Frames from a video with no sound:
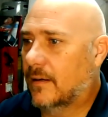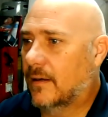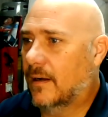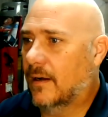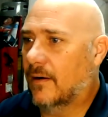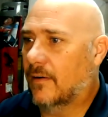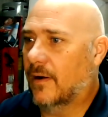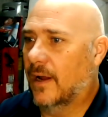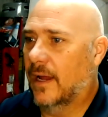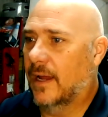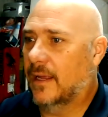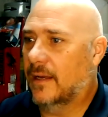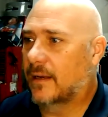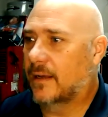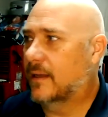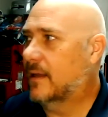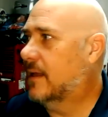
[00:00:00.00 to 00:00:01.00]
All right.
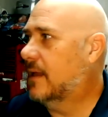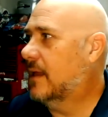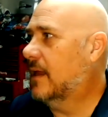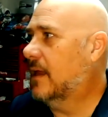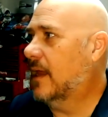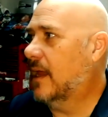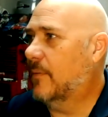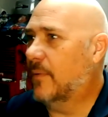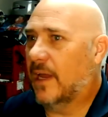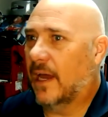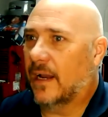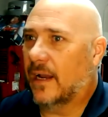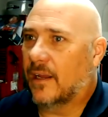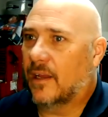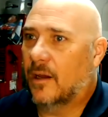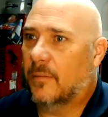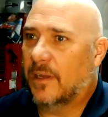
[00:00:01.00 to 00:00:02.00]
And we got a
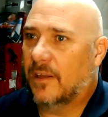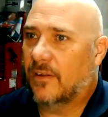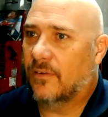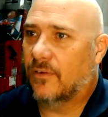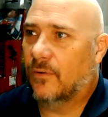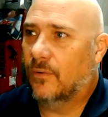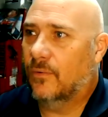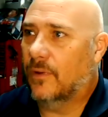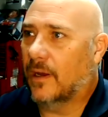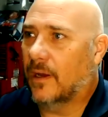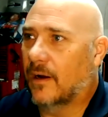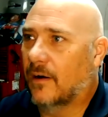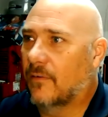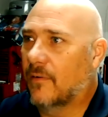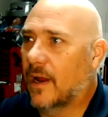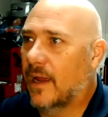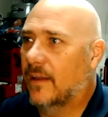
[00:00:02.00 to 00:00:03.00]
coming soon
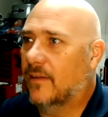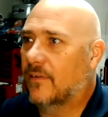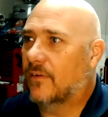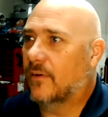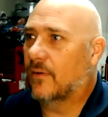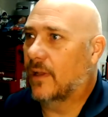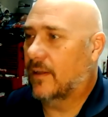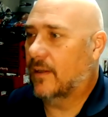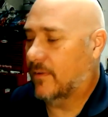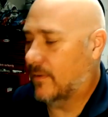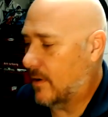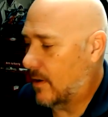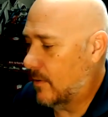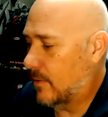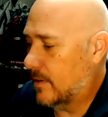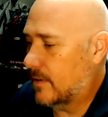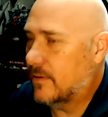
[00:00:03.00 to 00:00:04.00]
there, right? So let's
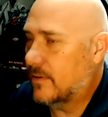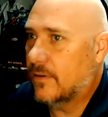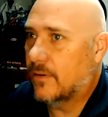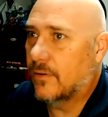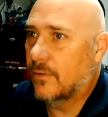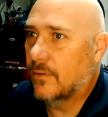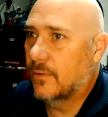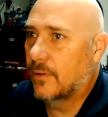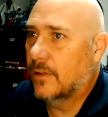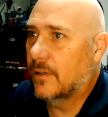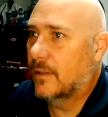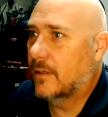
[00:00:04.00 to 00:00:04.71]
go into,